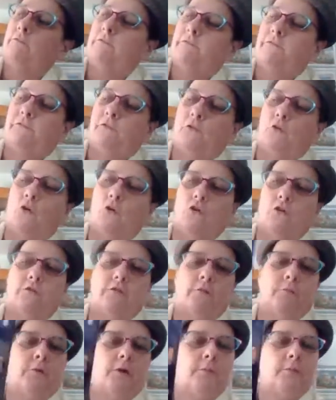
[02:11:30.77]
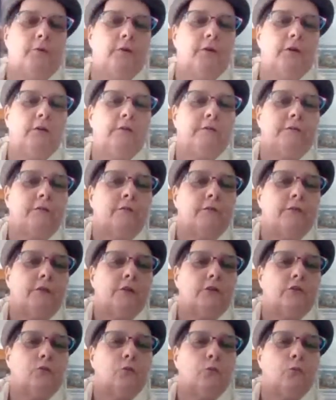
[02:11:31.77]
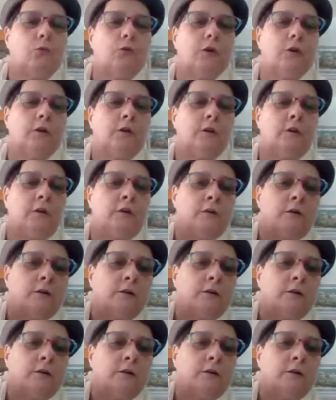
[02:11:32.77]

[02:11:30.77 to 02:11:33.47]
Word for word: Four of them, I believe. There's one.